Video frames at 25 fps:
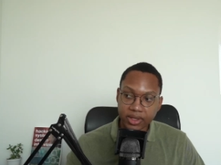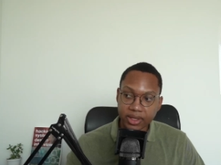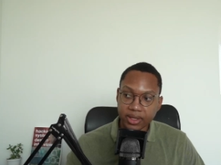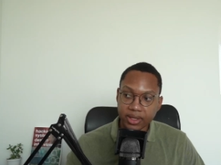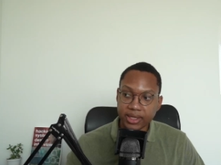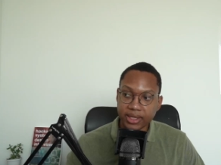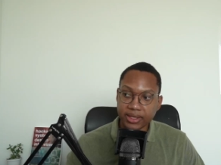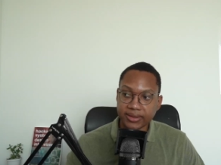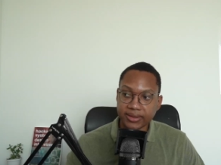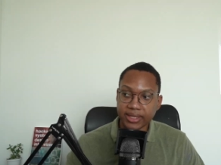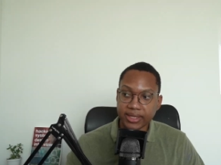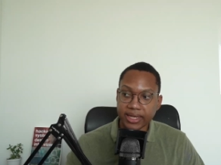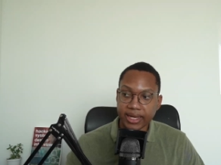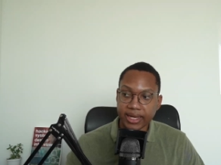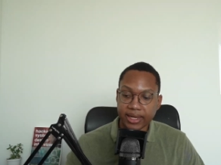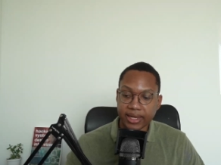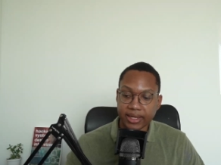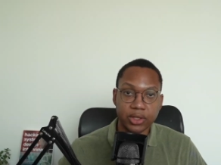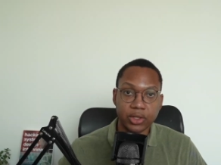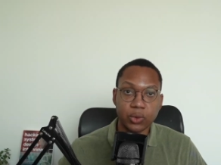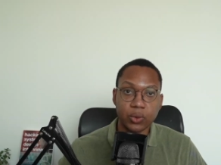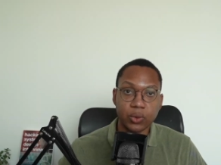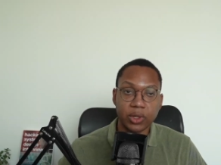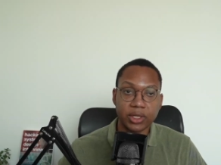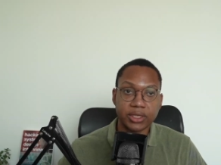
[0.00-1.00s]
is
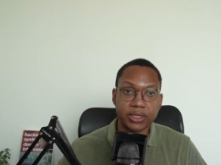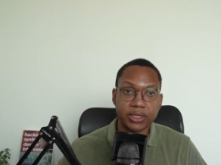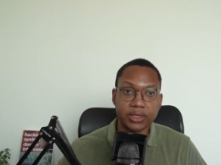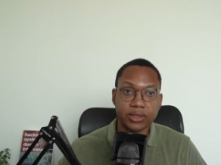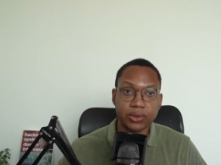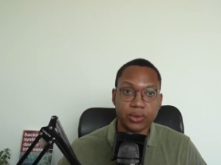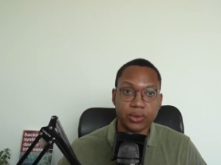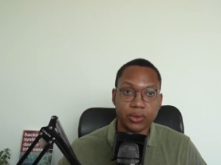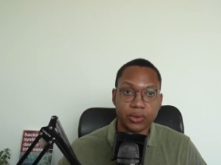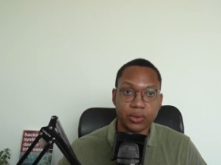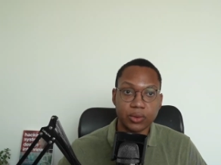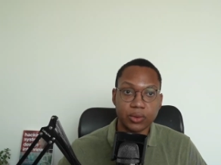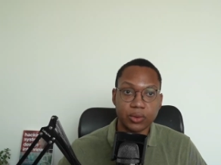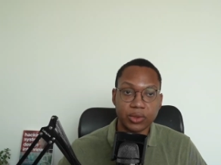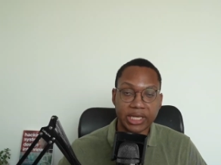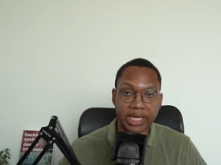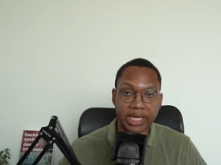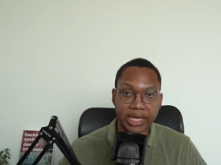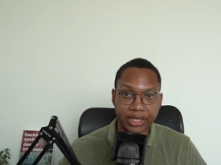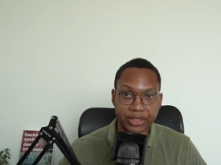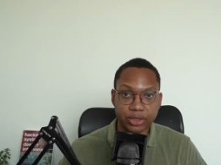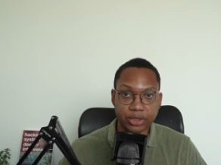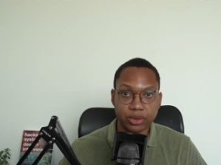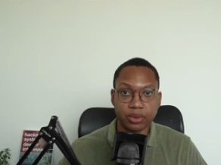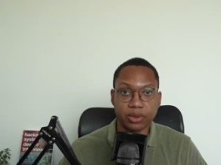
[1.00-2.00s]
that you want to
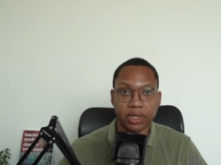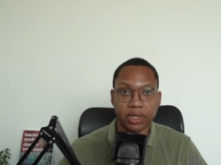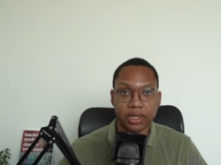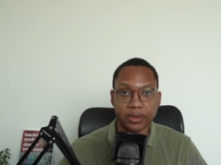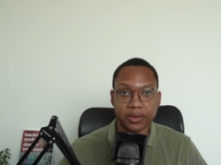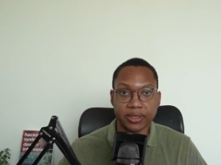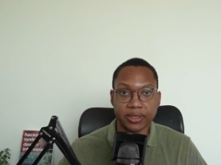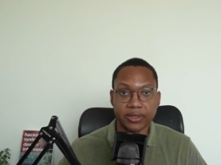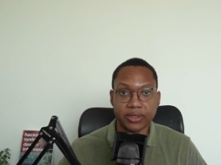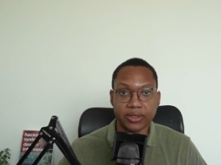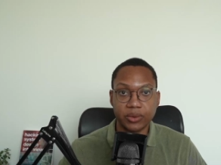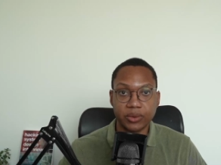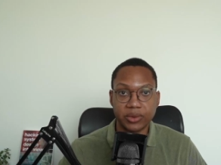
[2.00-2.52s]
gauge your progress.